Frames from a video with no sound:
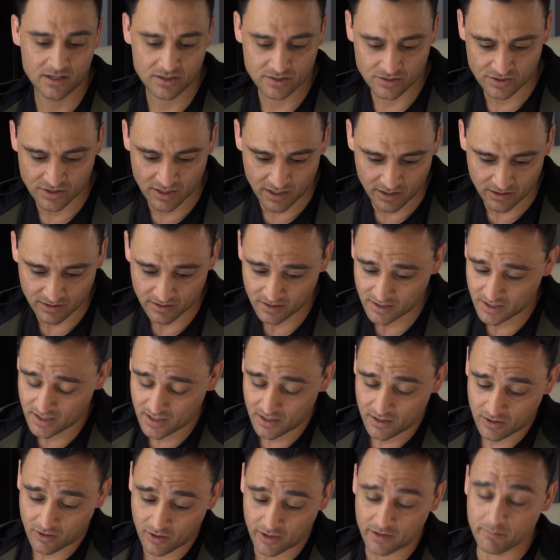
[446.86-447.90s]
So,
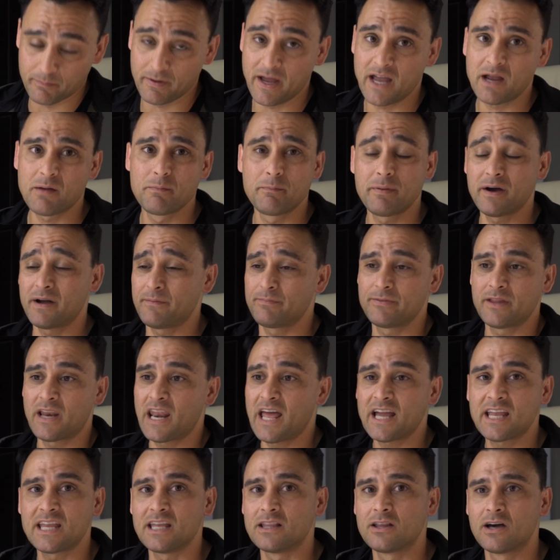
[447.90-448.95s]
got it back, but
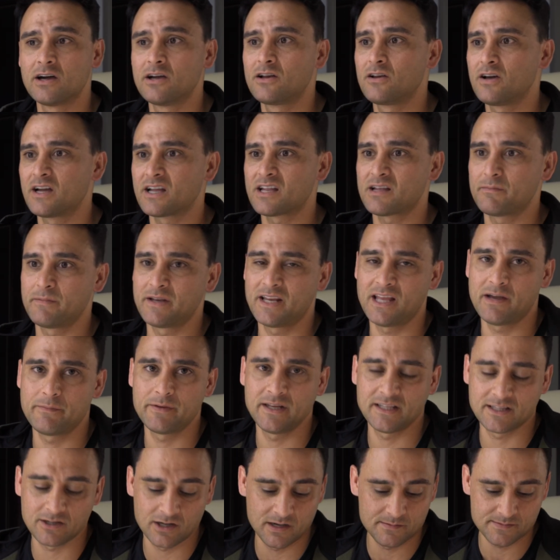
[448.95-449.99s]
lucky though. Like, I mean, how
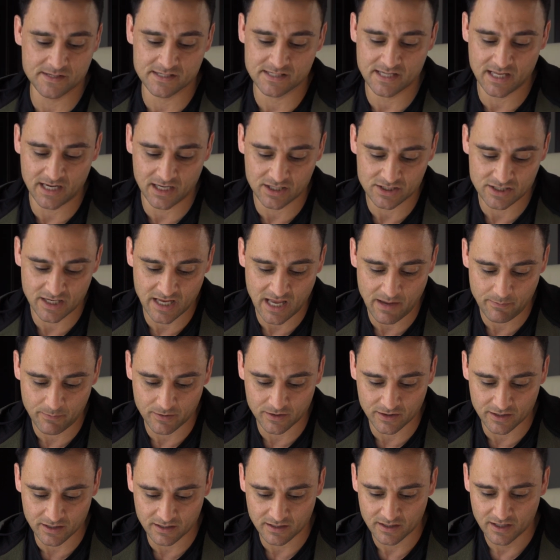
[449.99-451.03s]
many times has that actually
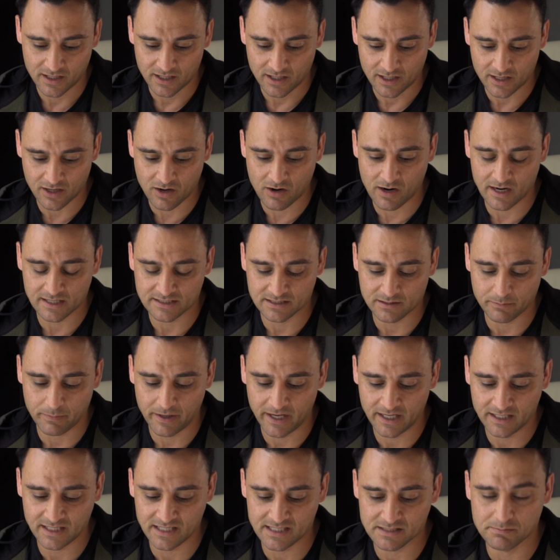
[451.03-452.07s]
happened that a guy has to
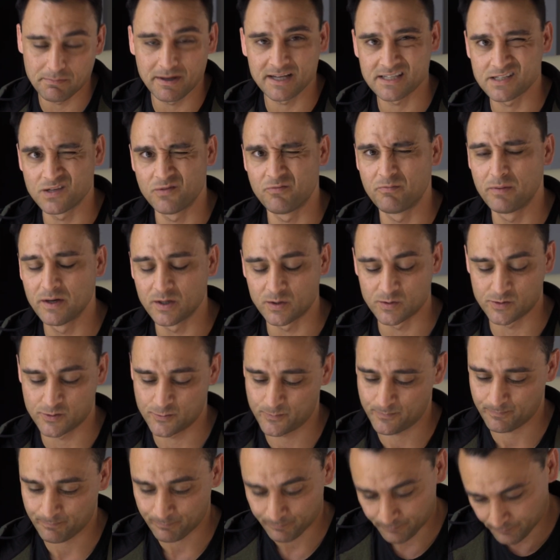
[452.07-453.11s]
pay these massive bills?
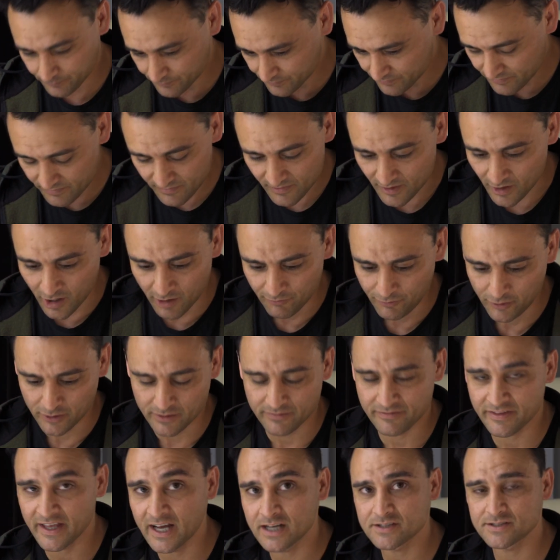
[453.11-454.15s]
I've heard
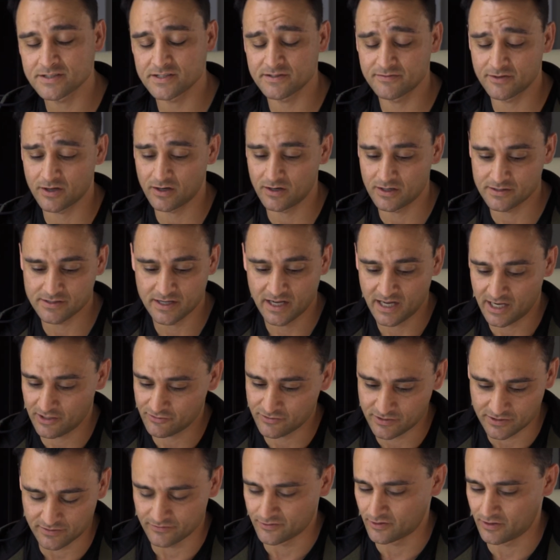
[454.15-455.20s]
of thousands of dollars,
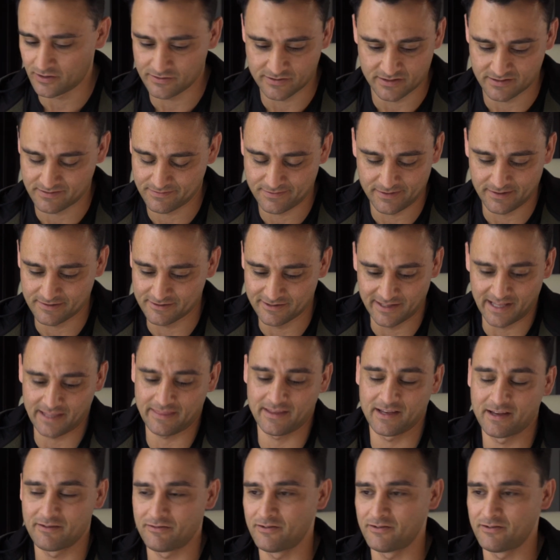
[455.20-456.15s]
hundreds of dollars is nothing.